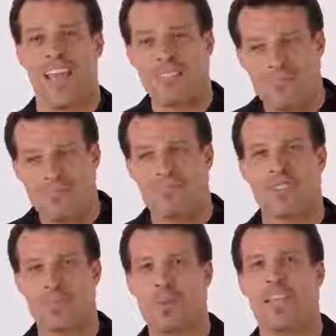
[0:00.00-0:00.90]
And
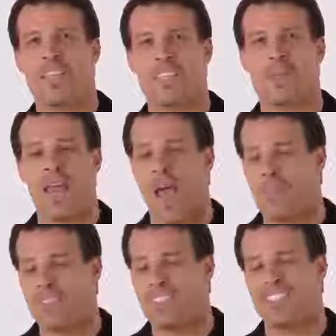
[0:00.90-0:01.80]
just begin to see what
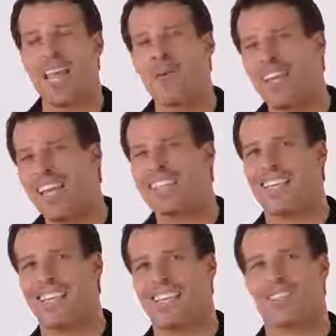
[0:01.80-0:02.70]
happens and see how
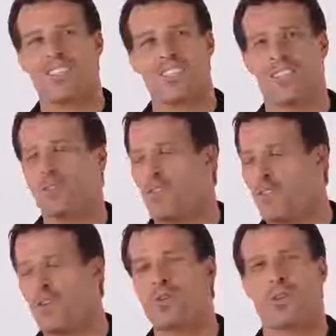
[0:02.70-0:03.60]
easy it is to just do a
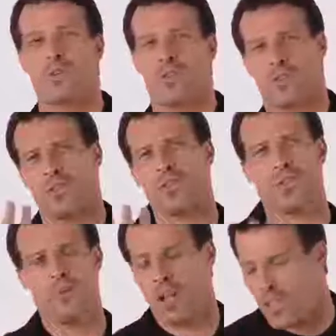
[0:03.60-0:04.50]
few little rituals. Don't
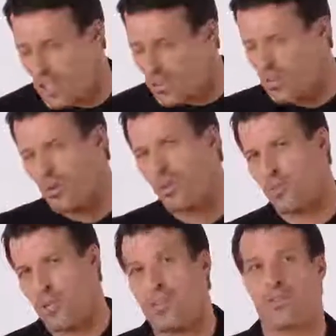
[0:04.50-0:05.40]
do them all, just do 2 or
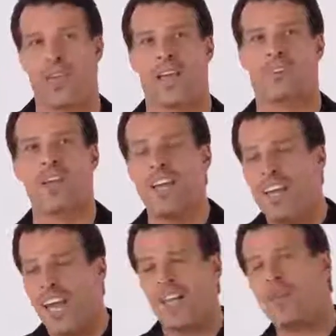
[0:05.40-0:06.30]
3 new things.
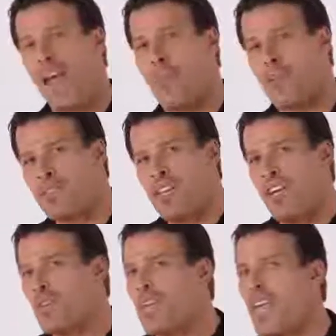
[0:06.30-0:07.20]
And you know what happens?
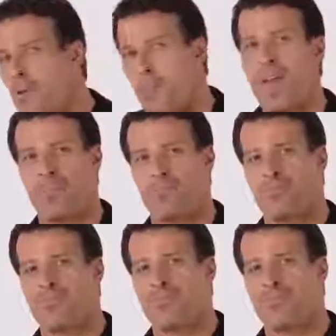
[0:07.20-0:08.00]
You'll get momentum.